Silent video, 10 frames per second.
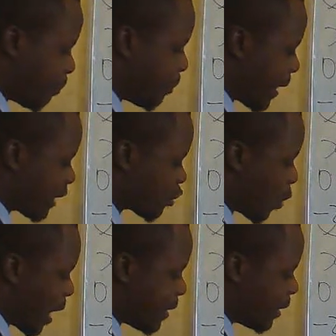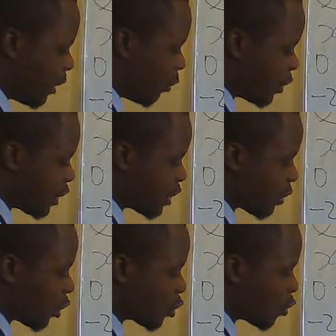plus 1, which is
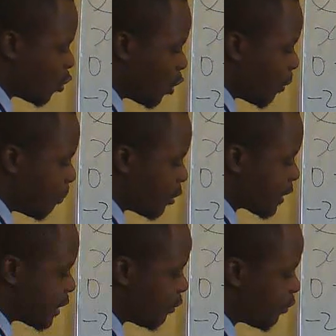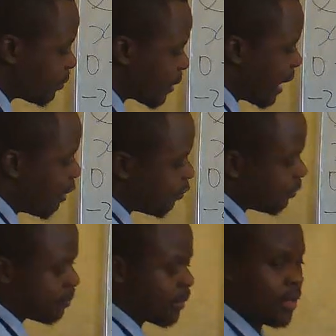equal to positive half.
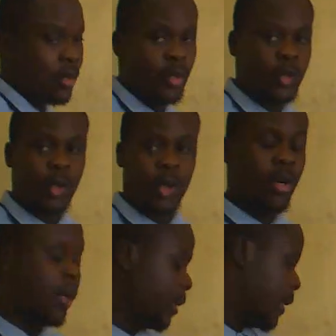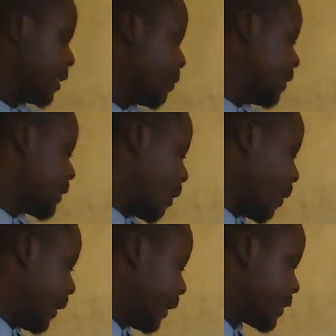So that means
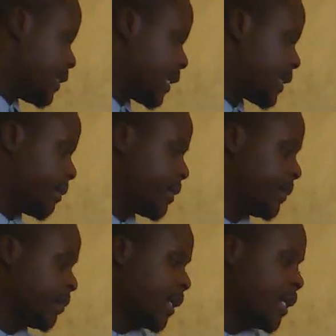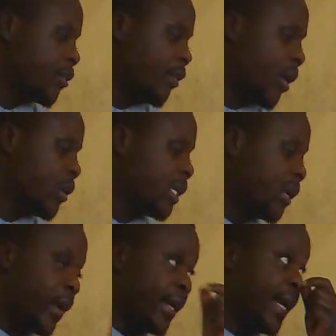our x-intercept is found
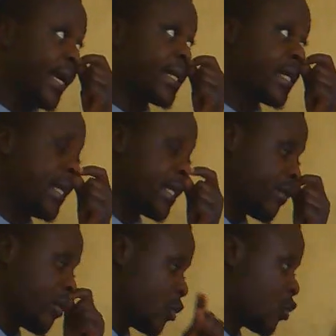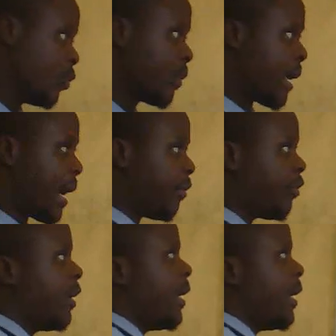when x is equal to half.